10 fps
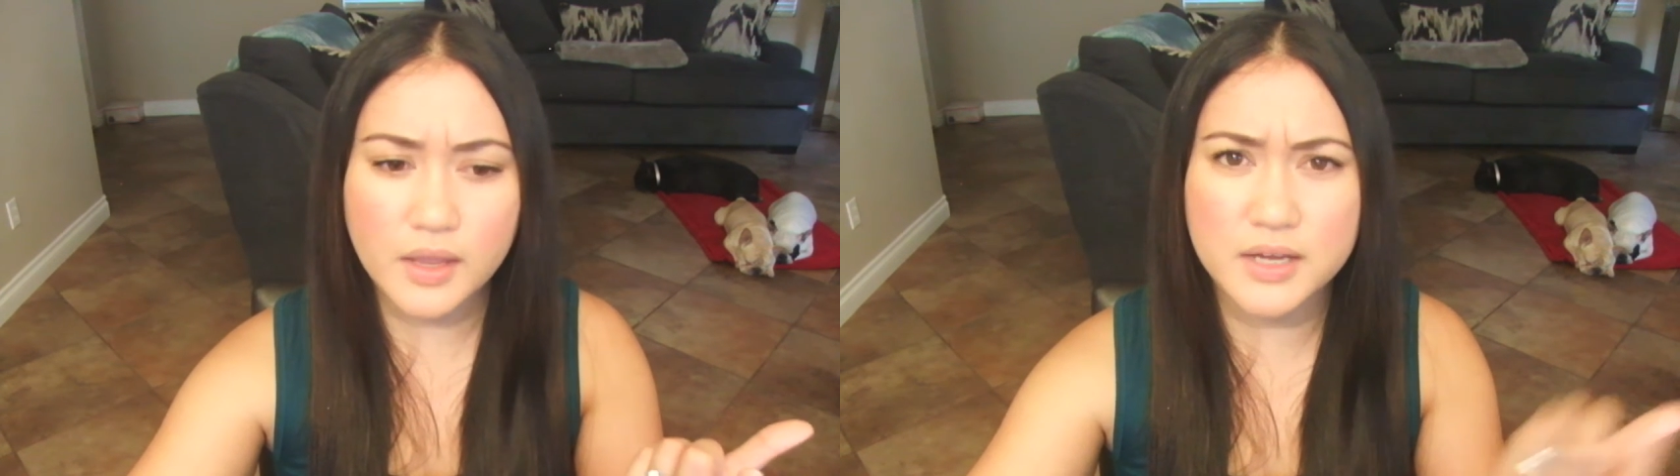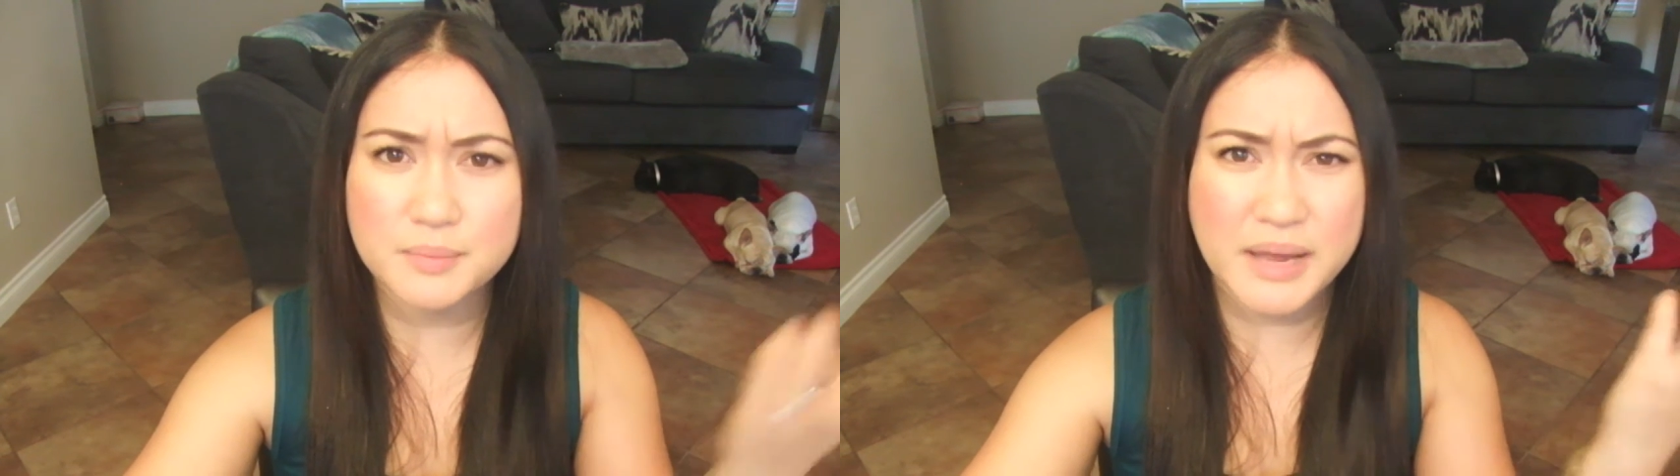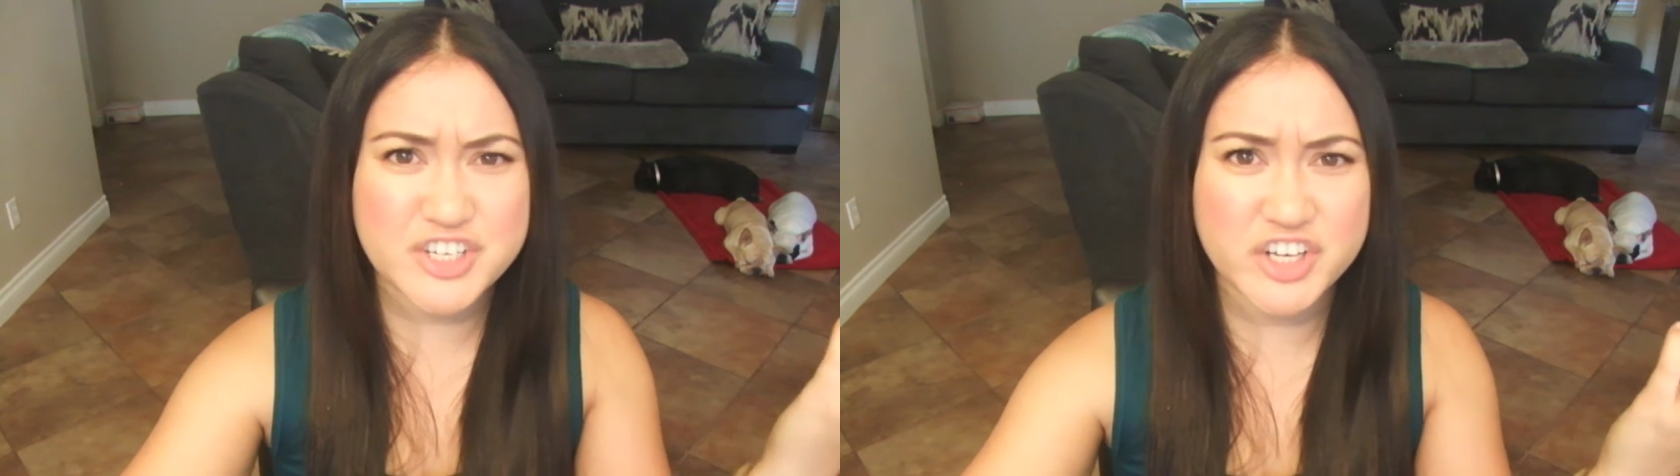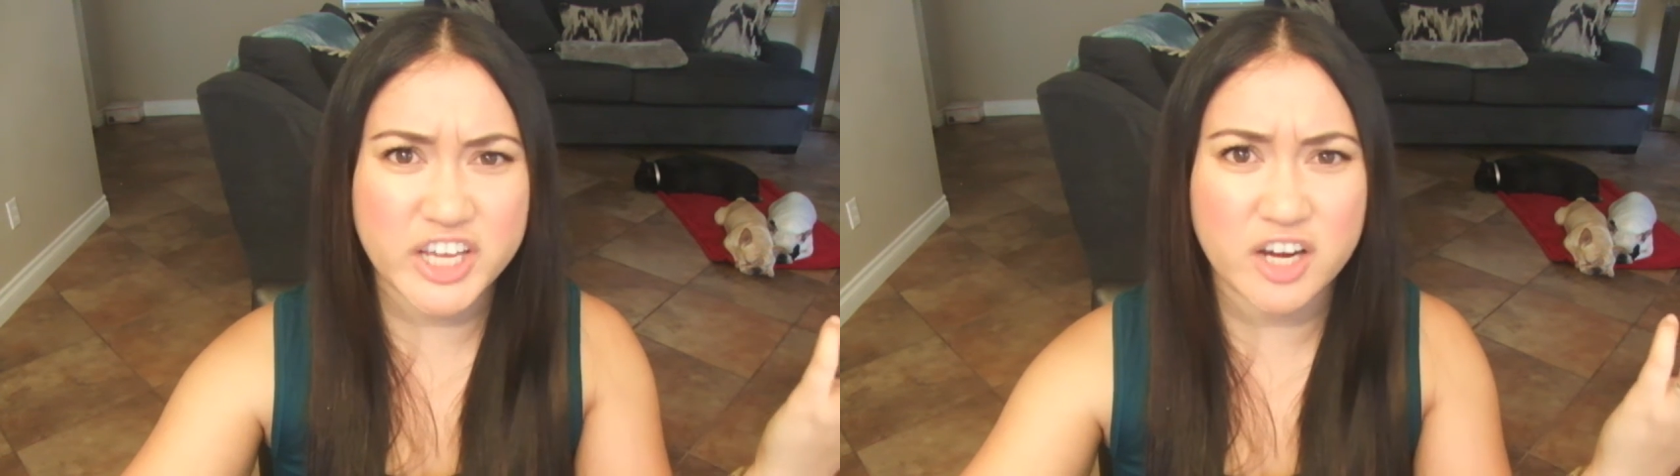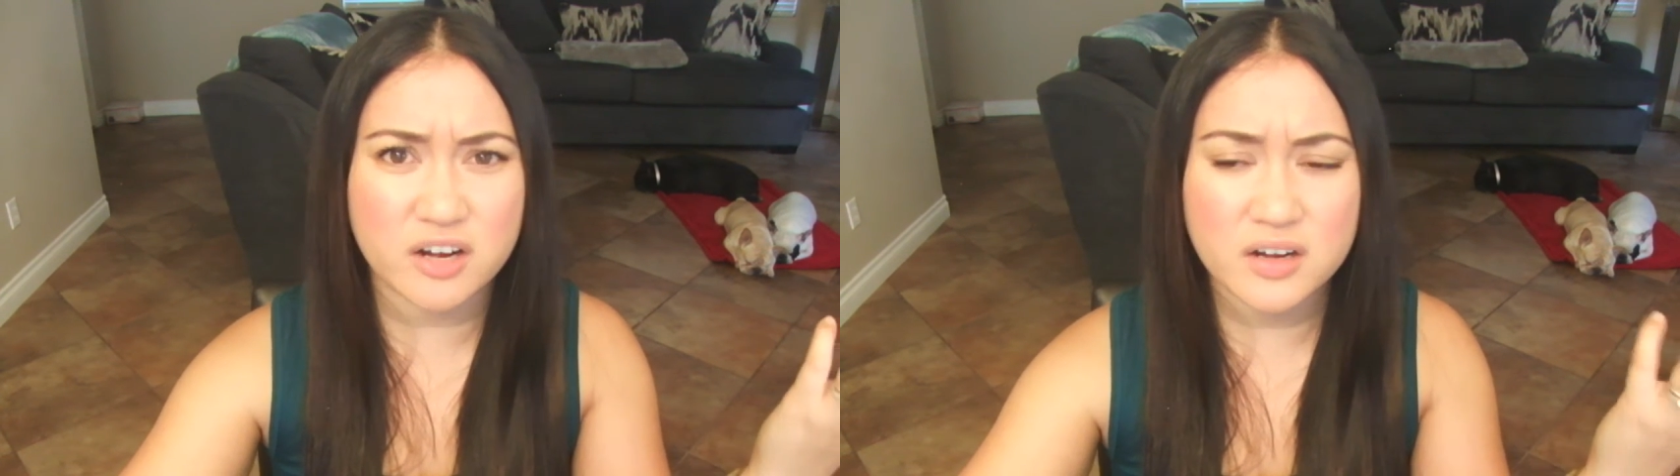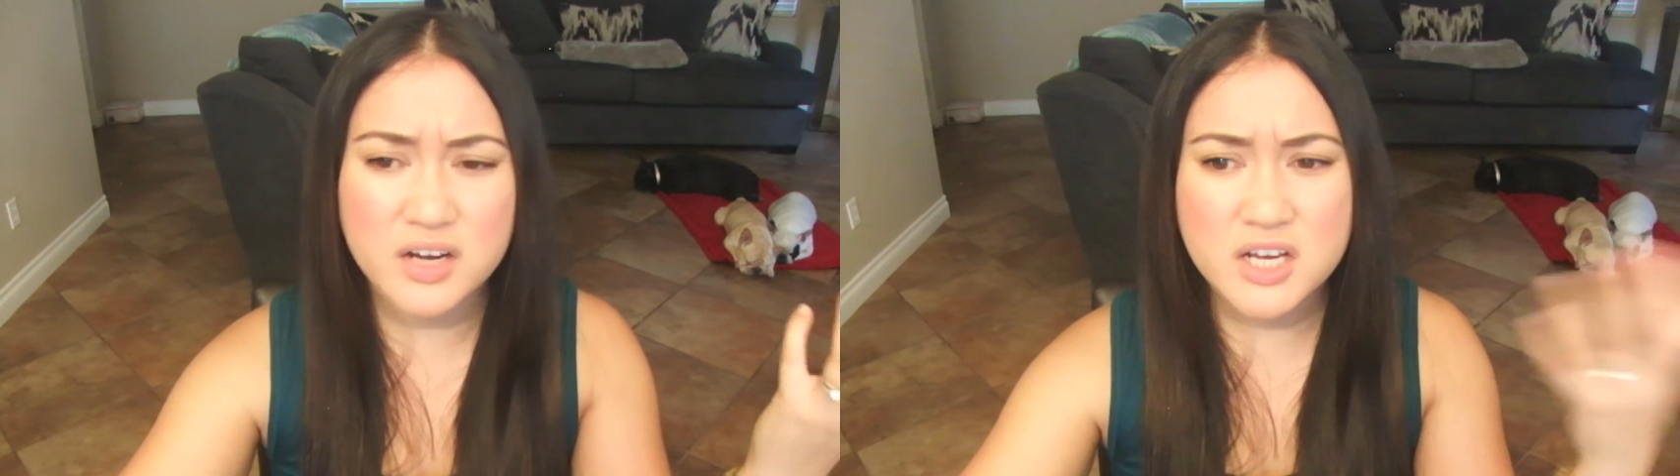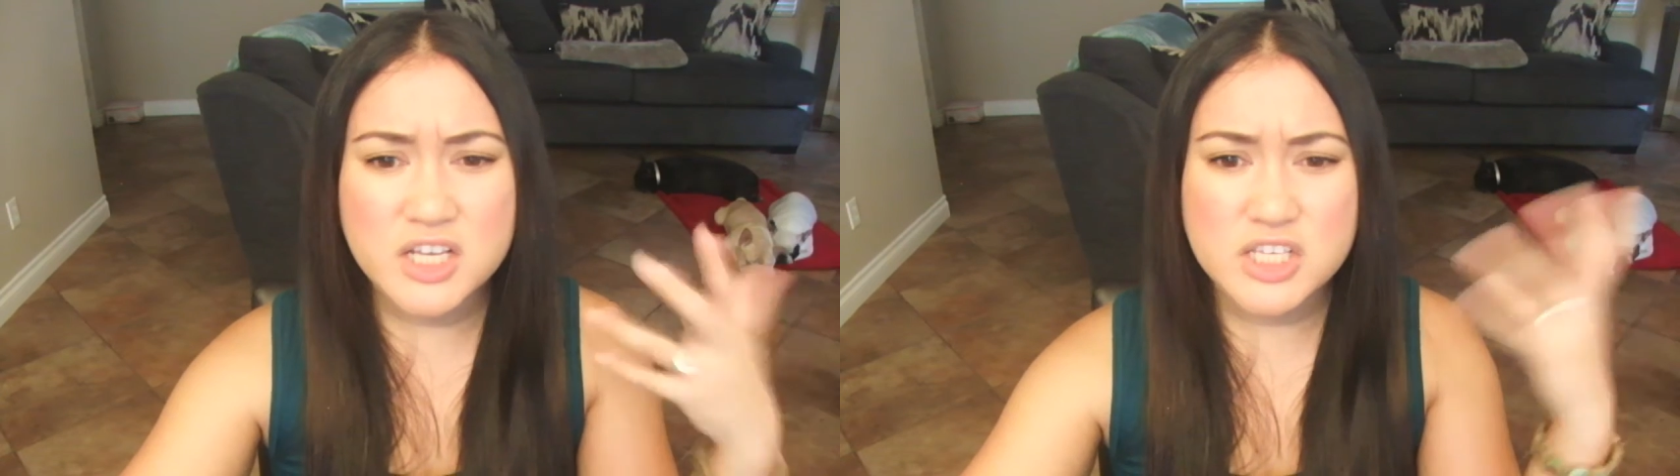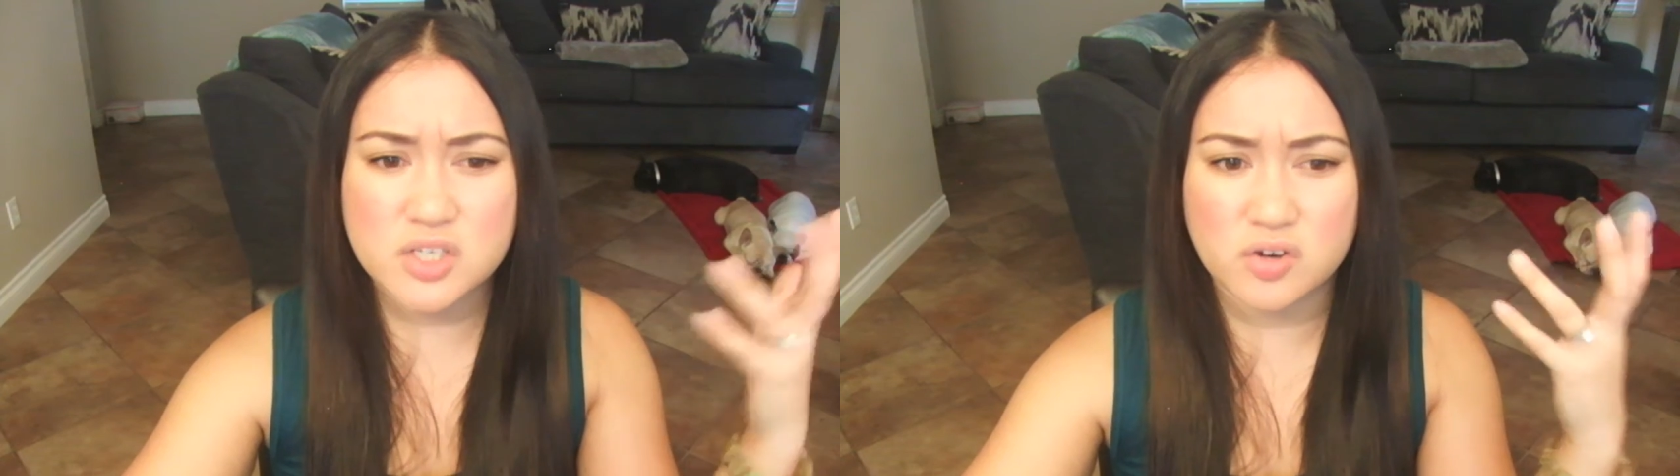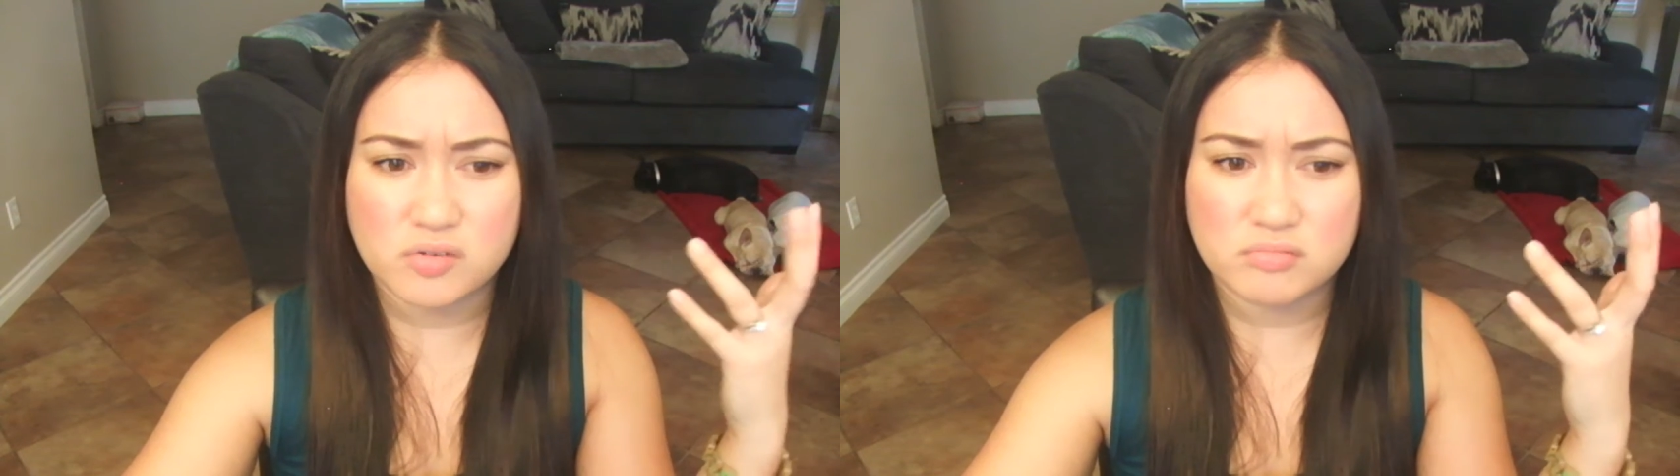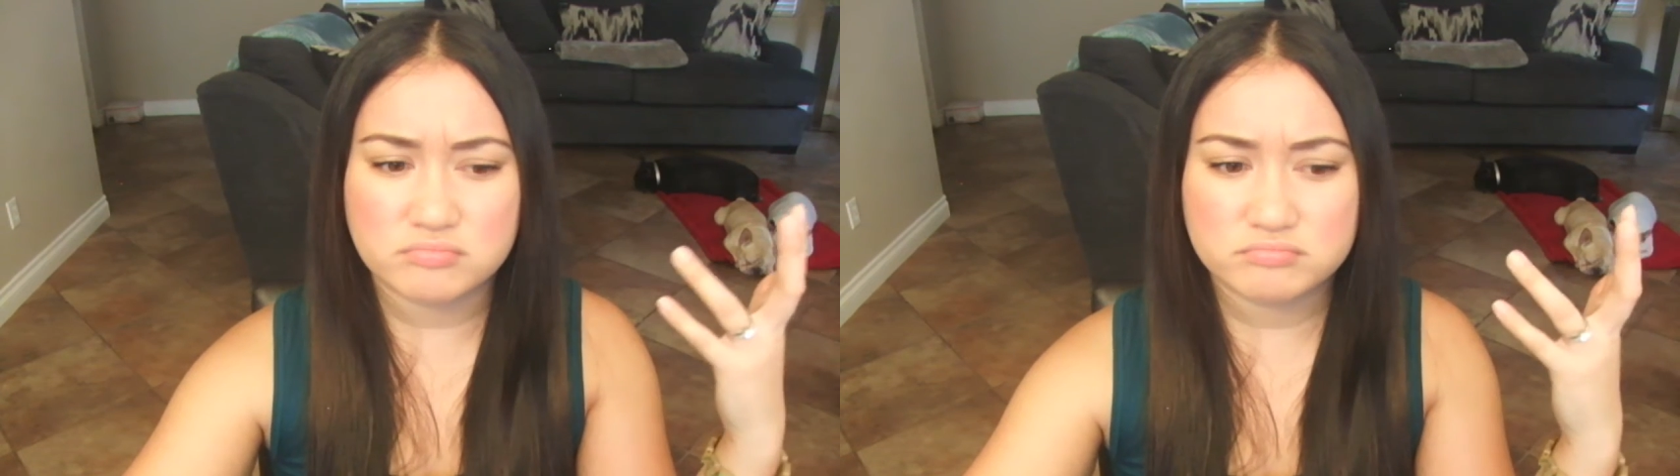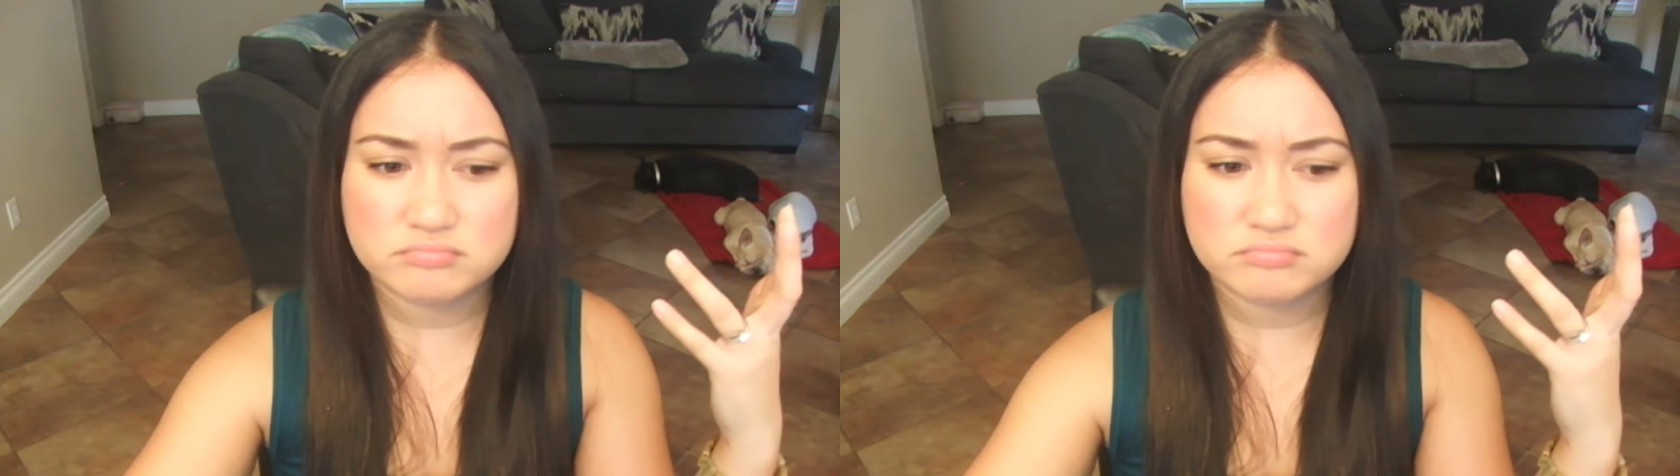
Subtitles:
compassionate care, so